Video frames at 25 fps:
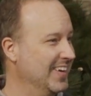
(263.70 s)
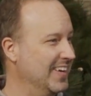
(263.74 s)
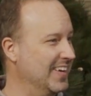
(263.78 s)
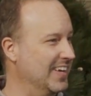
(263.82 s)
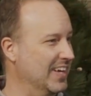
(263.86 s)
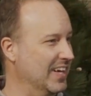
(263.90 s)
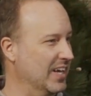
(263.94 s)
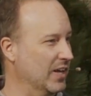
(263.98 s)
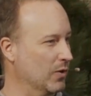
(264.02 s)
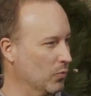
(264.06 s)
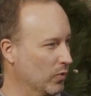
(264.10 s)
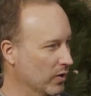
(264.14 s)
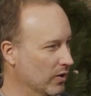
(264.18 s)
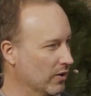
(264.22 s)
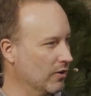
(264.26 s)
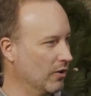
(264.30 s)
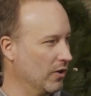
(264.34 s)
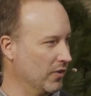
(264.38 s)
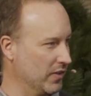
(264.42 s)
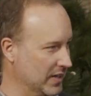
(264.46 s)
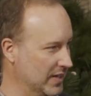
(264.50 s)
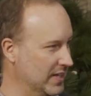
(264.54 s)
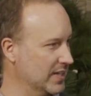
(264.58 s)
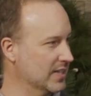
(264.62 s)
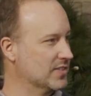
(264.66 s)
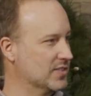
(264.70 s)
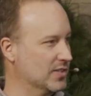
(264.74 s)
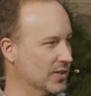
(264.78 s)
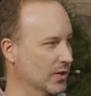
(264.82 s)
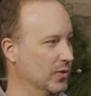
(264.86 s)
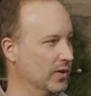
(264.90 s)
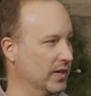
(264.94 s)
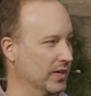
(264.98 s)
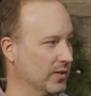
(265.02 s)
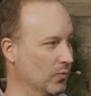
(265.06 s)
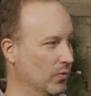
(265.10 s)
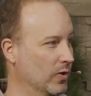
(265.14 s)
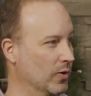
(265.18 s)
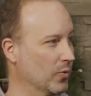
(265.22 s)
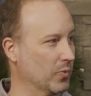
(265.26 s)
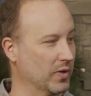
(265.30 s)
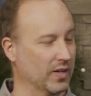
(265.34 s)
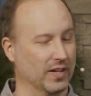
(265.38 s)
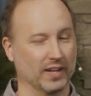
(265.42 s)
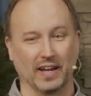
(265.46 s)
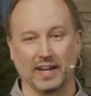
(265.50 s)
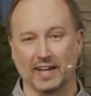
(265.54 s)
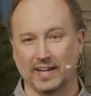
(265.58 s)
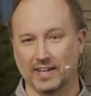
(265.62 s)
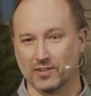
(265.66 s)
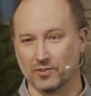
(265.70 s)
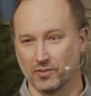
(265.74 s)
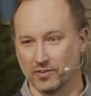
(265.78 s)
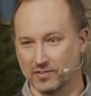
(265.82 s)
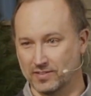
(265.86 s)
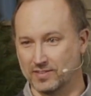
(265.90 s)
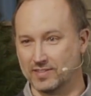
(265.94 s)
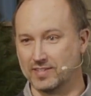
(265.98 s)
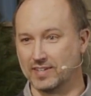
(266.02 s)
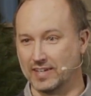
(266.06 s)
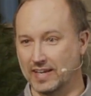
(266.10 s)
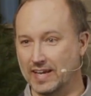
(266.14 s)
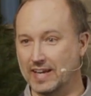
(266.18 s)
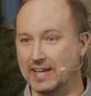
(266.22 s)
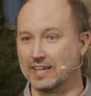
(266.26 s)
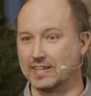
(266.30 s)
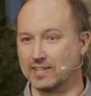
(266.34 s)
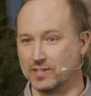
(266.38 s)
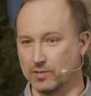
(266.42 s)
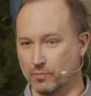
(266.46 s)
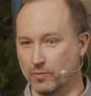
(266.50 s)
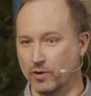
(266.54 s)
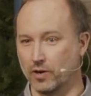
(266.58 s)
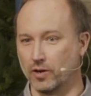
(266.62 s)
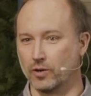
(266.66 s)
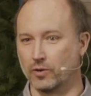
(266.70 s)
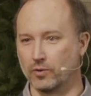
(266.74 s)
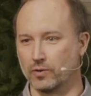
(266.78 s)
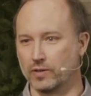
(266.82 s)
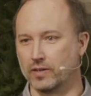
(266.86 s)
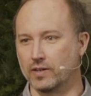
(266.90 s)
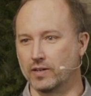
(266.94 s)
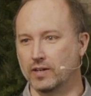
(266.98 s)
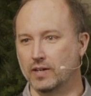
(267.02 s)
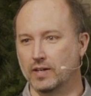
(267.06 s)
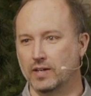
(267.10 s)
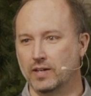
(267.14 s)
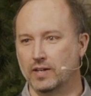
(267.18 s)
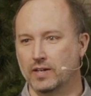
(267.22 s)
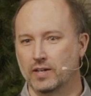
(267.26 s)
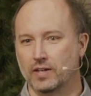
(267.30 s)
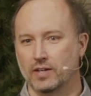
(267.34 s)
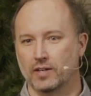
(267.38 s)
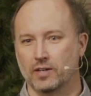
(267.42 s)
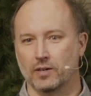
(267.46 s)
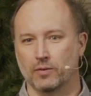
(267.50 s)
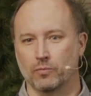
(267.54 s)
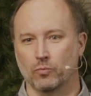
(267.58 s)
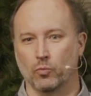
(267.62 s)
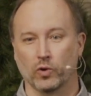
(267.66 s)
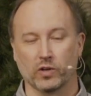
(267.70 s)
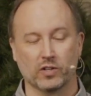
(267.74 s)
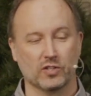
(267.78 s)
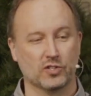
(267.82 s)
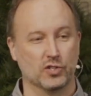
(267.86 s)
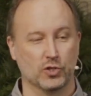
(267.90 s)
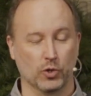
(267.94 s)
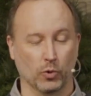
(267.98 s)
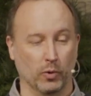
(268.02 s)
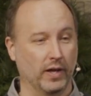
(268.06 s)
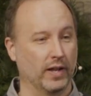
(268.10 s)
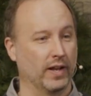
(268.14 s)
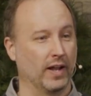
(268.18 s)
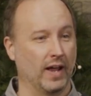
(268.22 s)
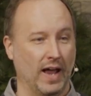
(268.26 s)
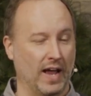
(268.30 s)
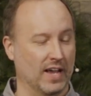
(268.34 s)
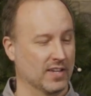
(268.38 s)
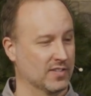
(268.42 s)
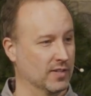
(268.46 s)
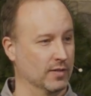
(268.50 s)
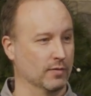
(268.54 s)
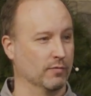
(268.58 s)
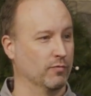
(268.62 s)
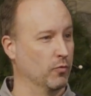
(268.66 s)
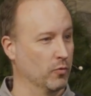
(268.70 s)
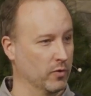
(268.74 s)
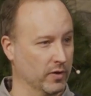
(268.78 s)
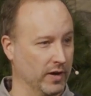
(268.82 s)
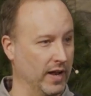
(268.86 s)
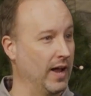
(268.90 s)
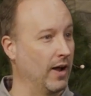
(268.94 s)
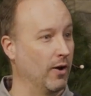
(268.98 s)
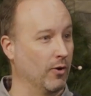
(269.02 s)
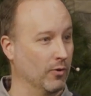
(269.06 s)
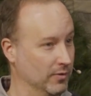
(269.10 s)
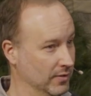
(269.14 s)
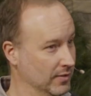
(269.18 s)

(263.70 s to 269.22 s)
and where are all the kids going, and what are we going to handle today and tomorrow, and um, what is Joanna asking for now?